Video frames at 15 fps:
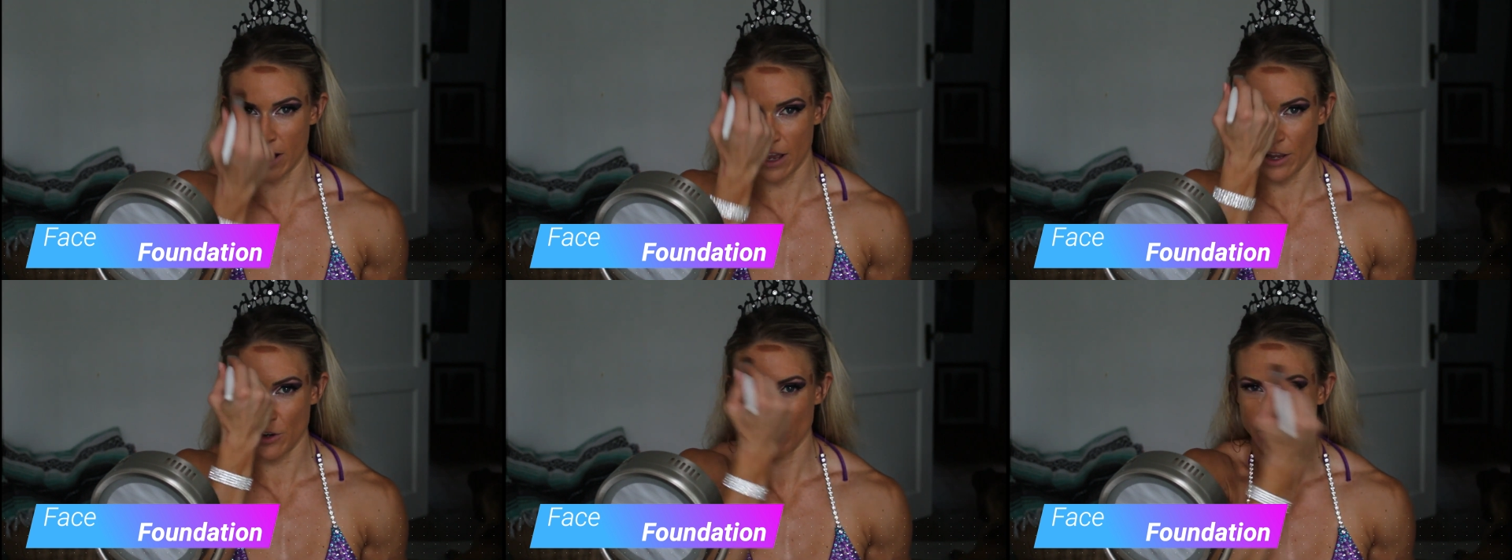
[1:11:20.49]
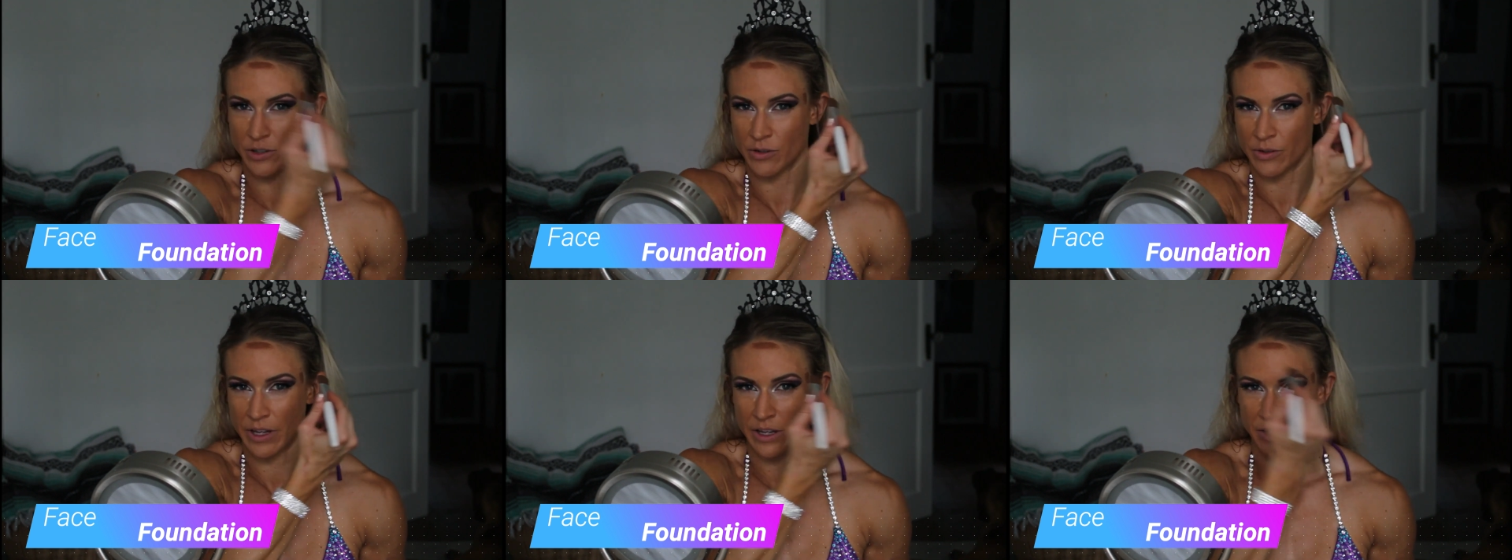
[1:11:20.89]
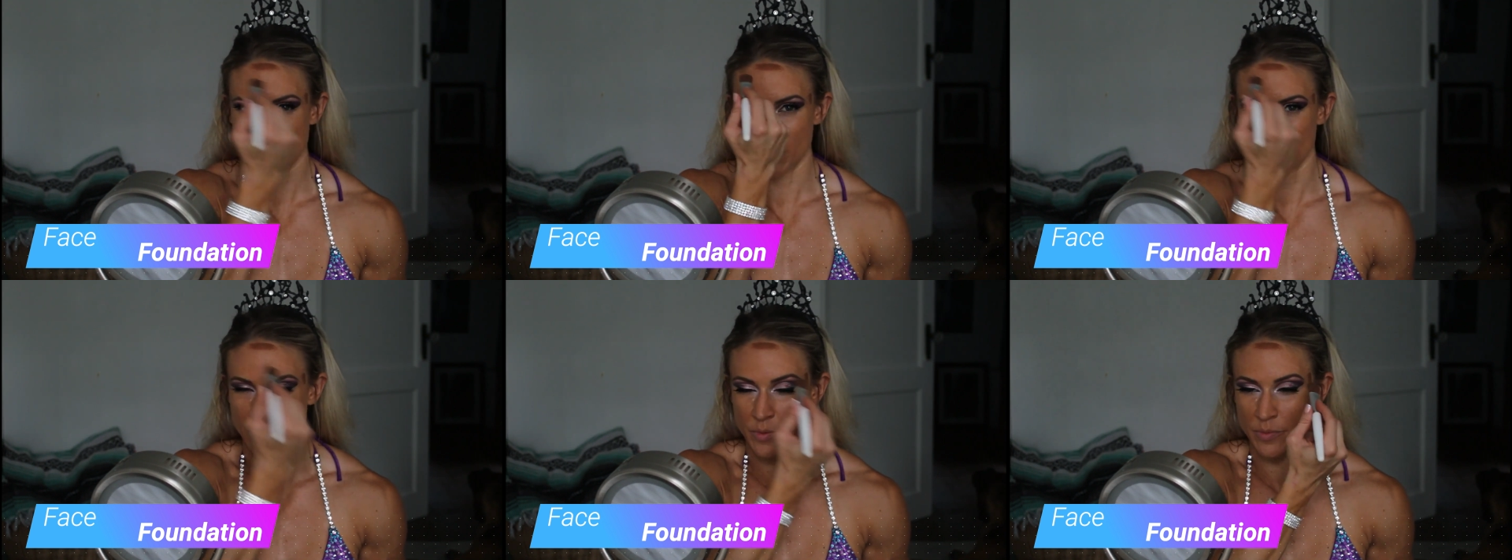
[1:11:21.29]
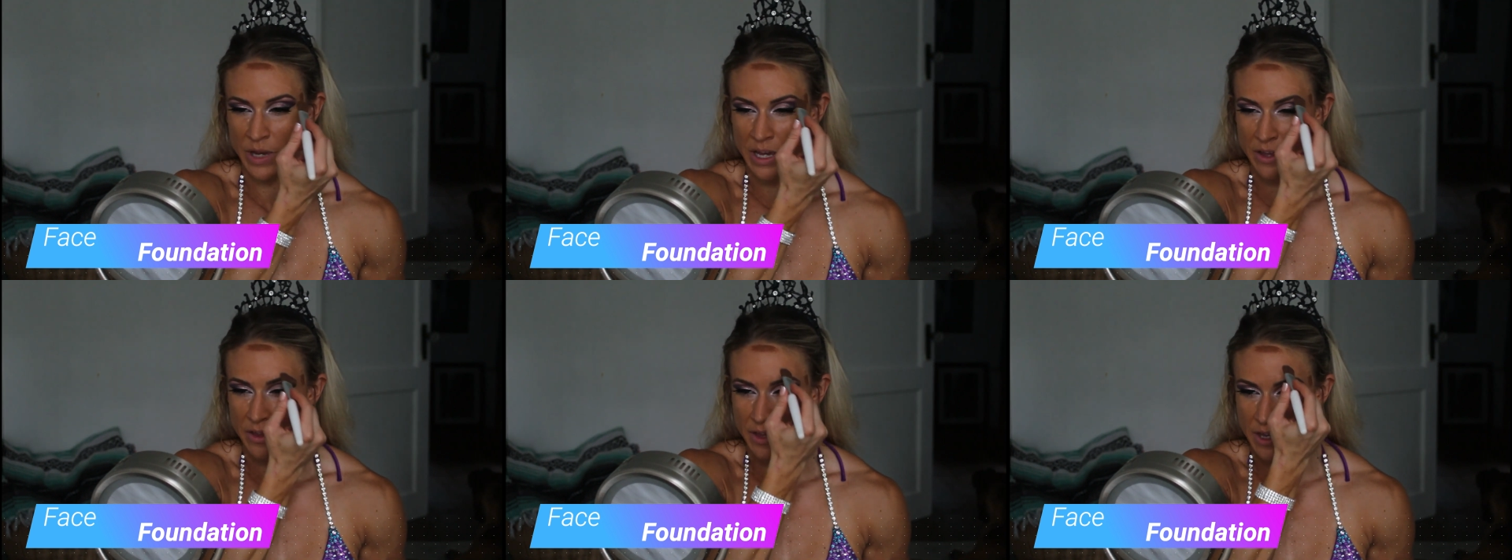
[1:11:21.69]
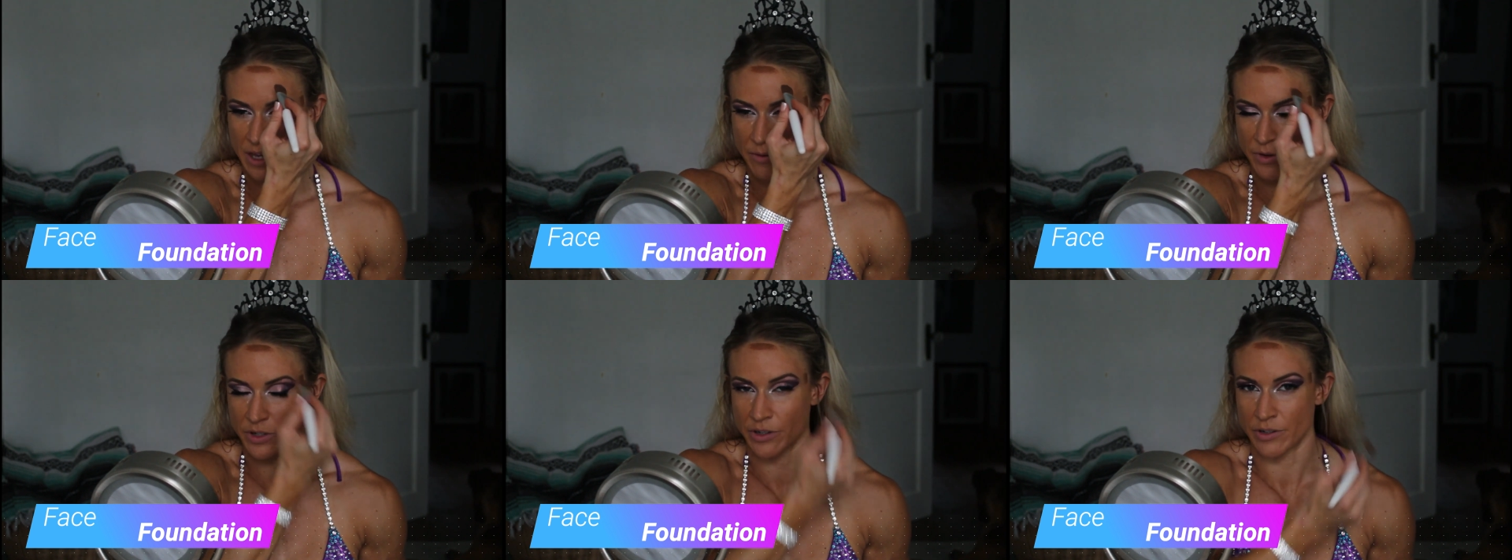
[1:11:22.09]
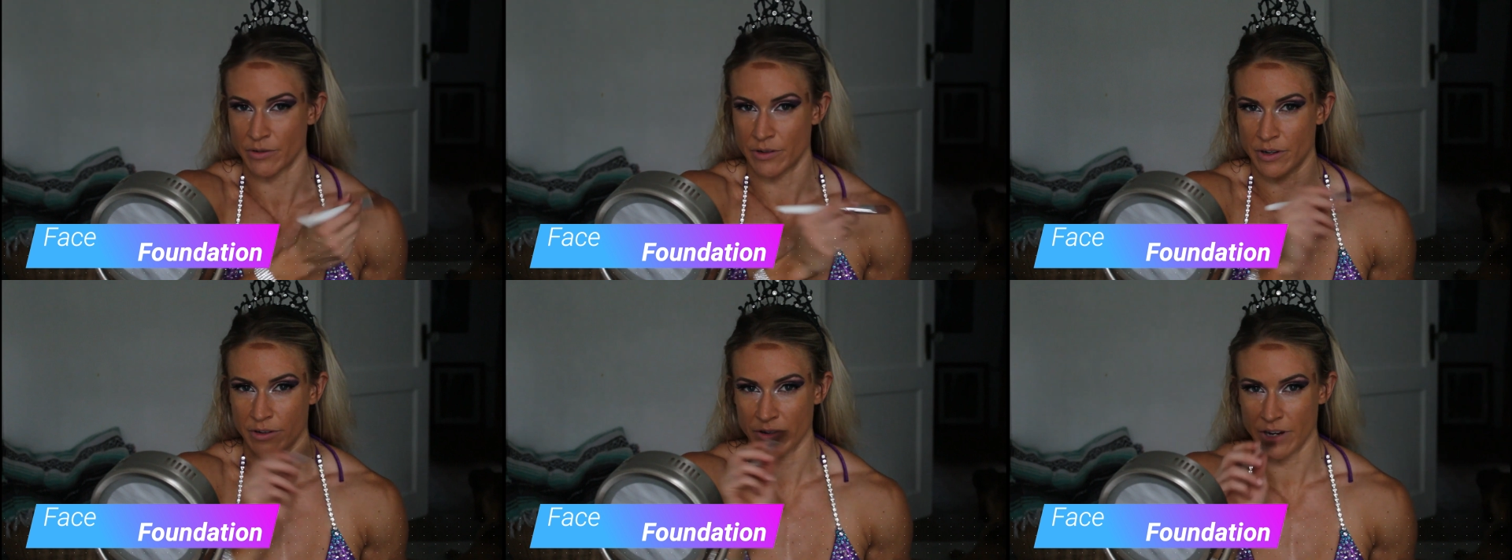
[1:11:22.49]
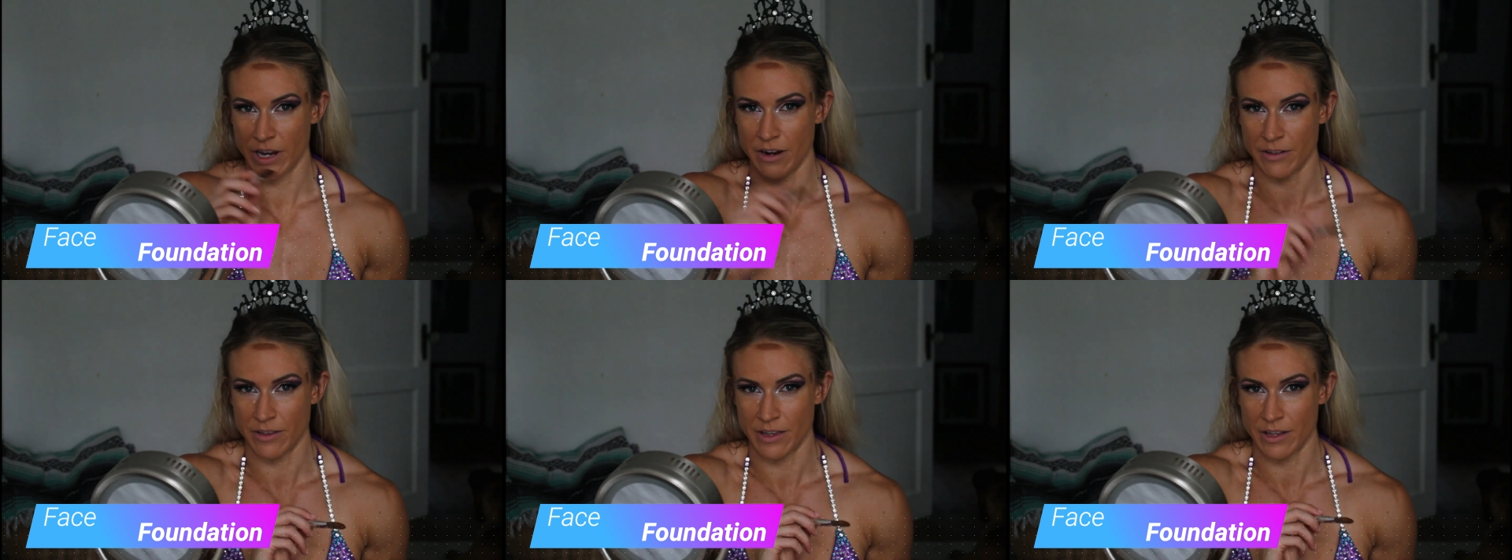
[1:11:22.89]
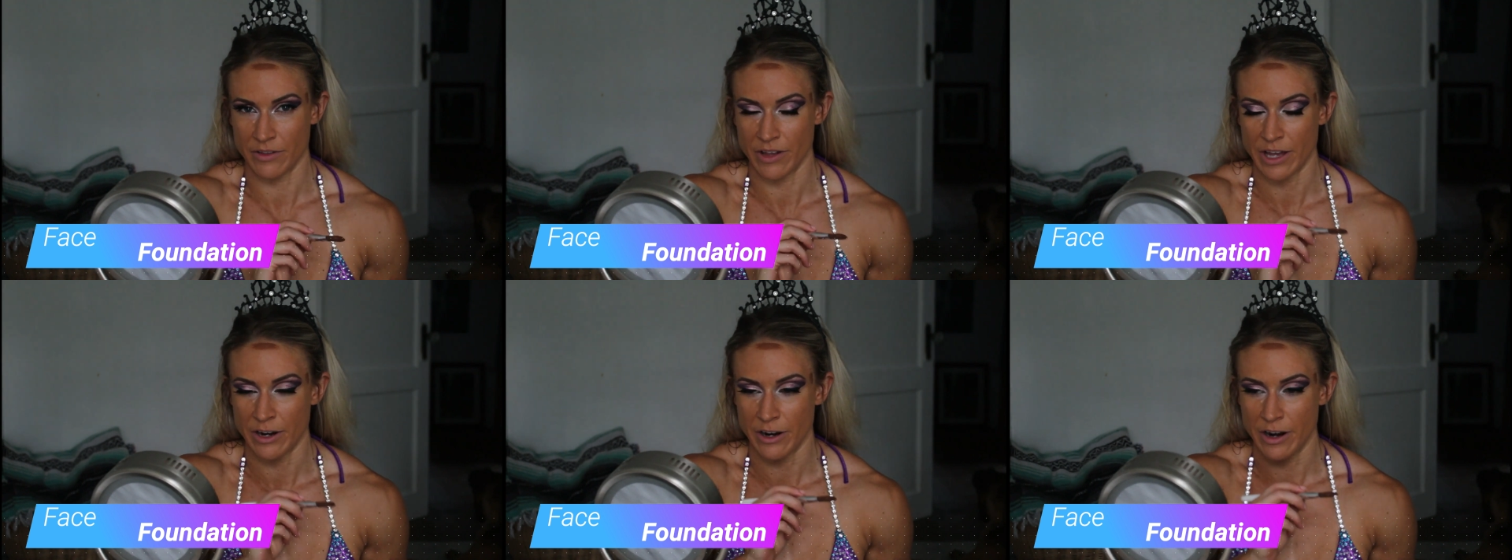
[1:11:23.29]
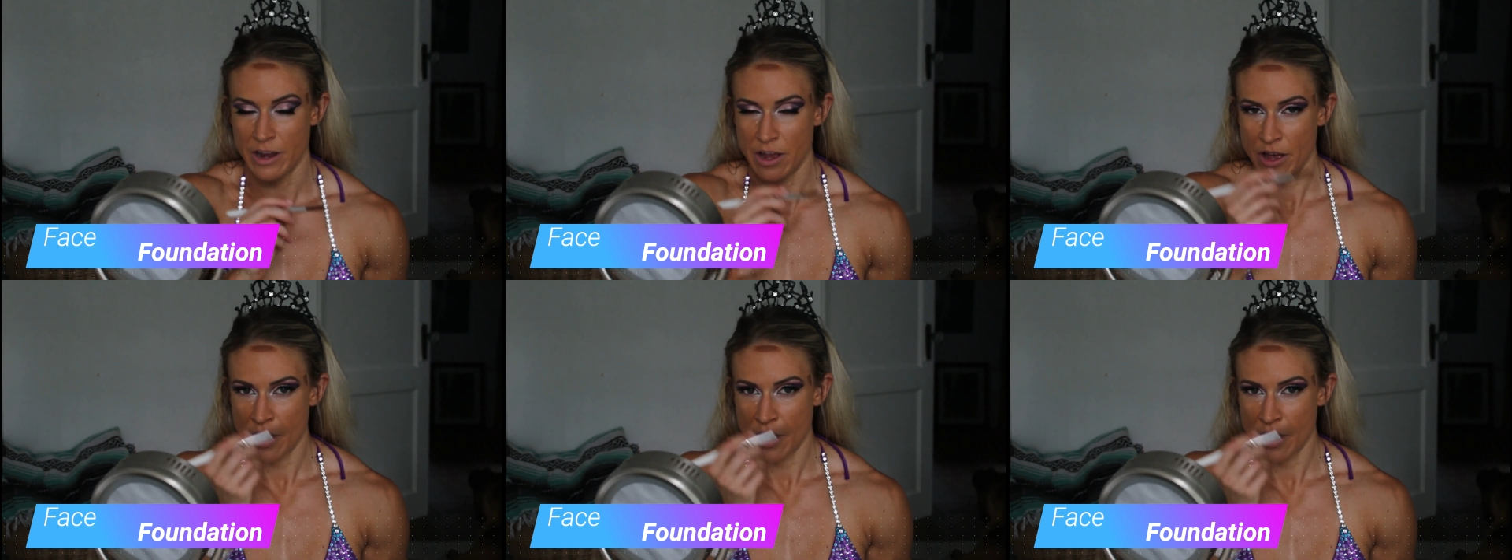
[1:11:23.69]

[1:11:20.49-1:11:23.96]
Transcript: I usually do like a swoop bang thing, which I'll do another hair thing later